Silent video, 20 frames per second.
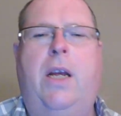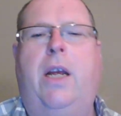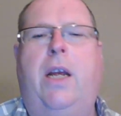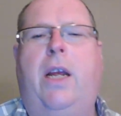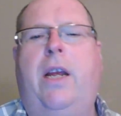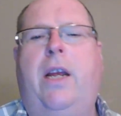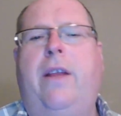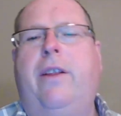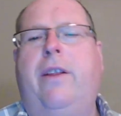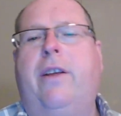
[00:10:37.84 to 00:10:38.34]

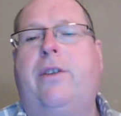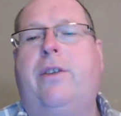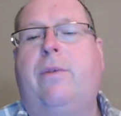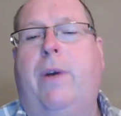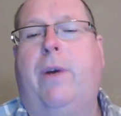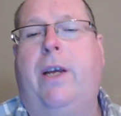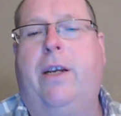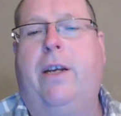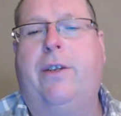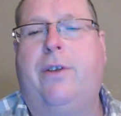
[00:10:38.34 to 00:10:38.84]
In this
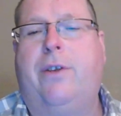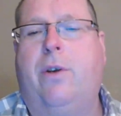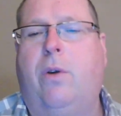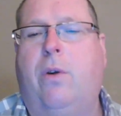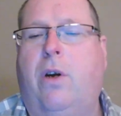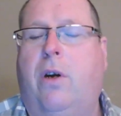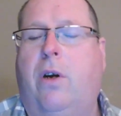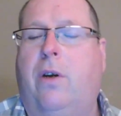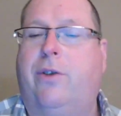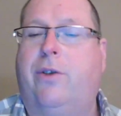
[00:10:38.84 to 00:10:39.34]
way, a
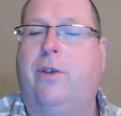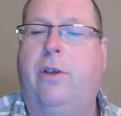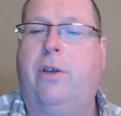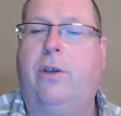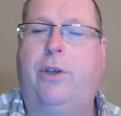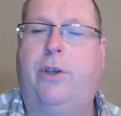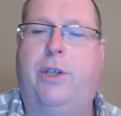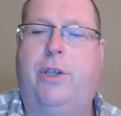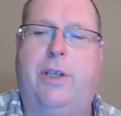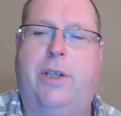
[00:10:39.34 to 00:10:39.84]
so-called
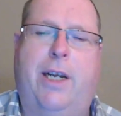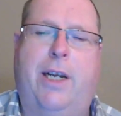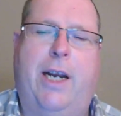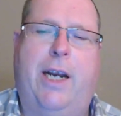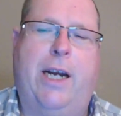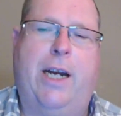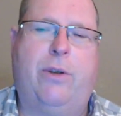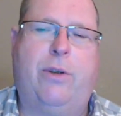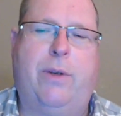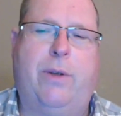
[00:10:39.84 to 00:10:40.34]
solution can
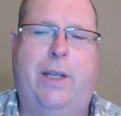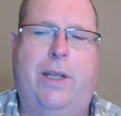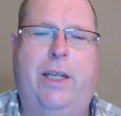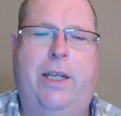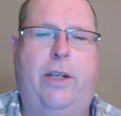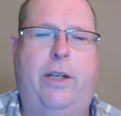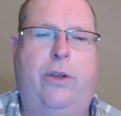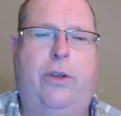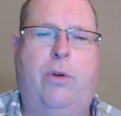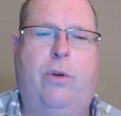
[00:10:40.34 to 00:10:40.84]
actually
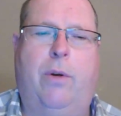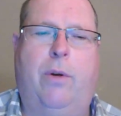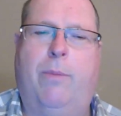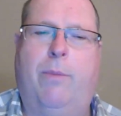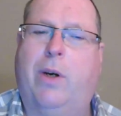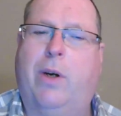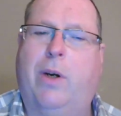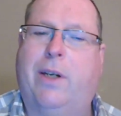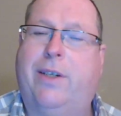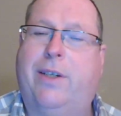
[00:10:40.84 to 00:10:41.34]
lead to a
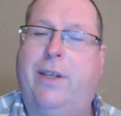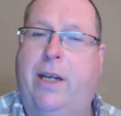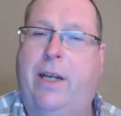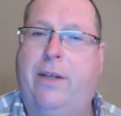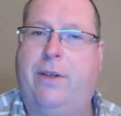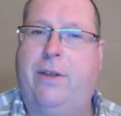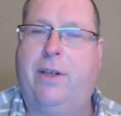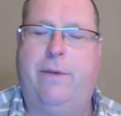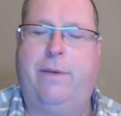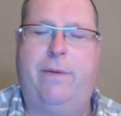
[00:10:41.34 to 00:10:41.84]
more
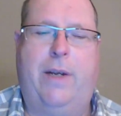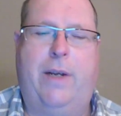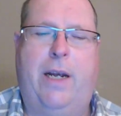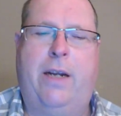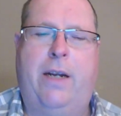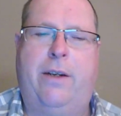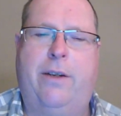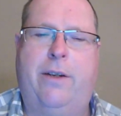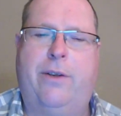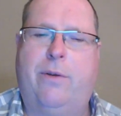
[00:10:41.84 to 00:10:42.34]
extensive
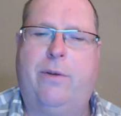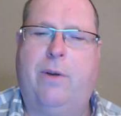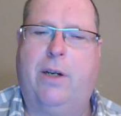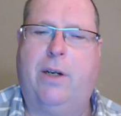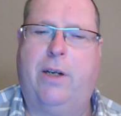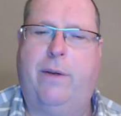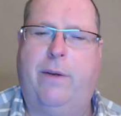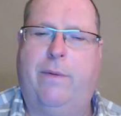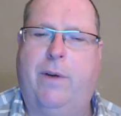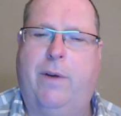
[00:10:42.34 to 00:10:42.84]
and
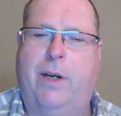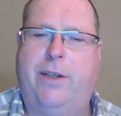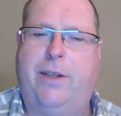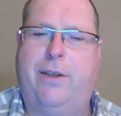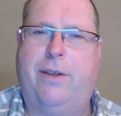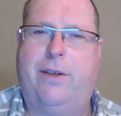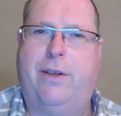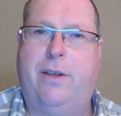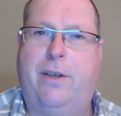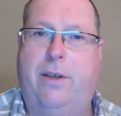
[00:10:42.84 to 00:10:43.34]
destructive
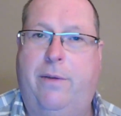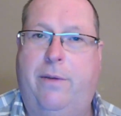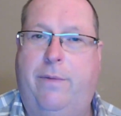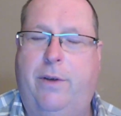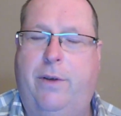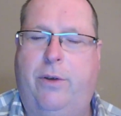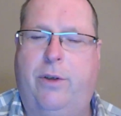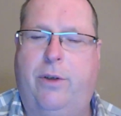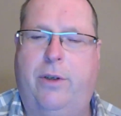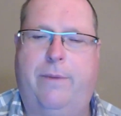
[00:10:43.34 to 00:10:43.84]
crisis in the
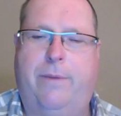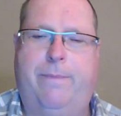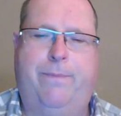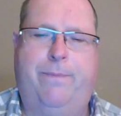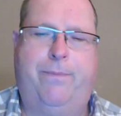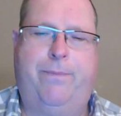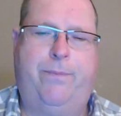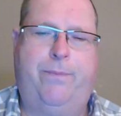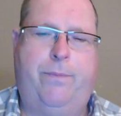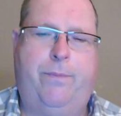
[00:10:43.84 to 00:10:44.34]
future.
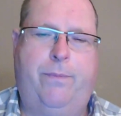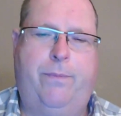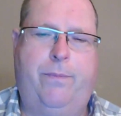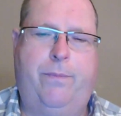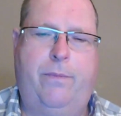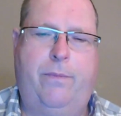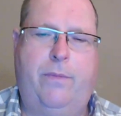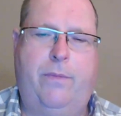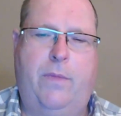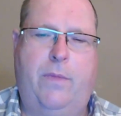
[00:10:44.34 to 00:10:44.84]

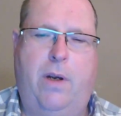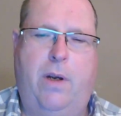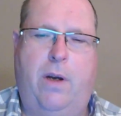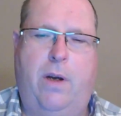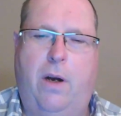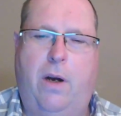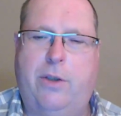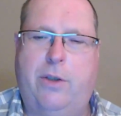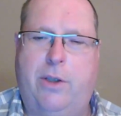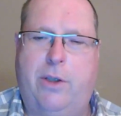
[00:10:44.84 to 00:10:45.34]

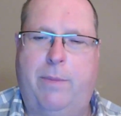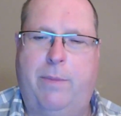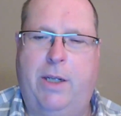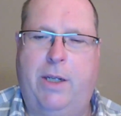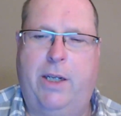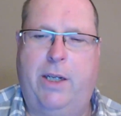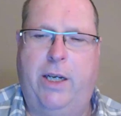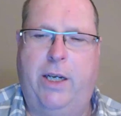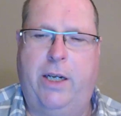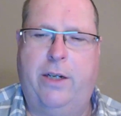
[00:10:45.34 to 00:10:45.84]

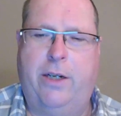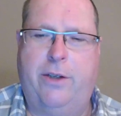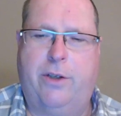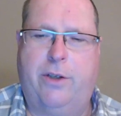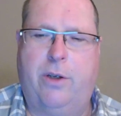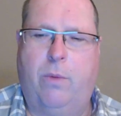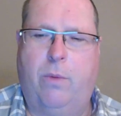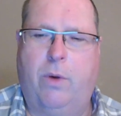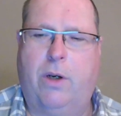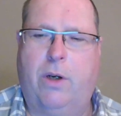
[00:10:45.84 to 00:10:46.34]
Ultimately, it is
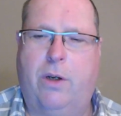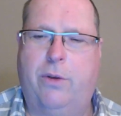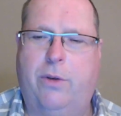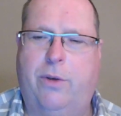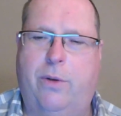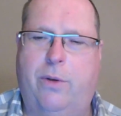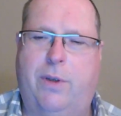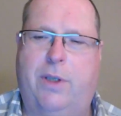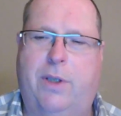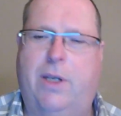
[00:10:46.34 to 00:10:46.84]
the
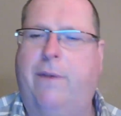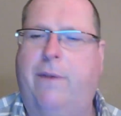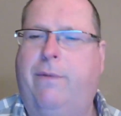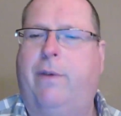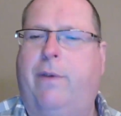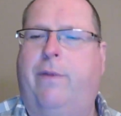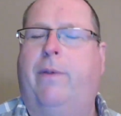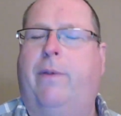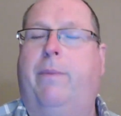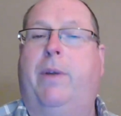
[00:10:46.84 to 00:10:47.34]
workers who
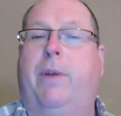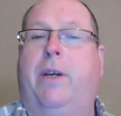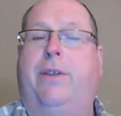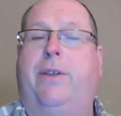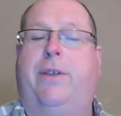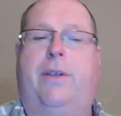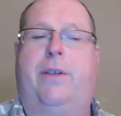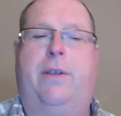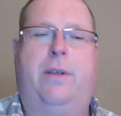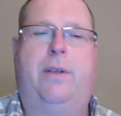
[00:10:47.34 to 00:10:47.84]
suffer from
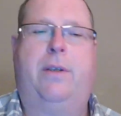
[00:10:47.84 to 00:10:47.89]
this,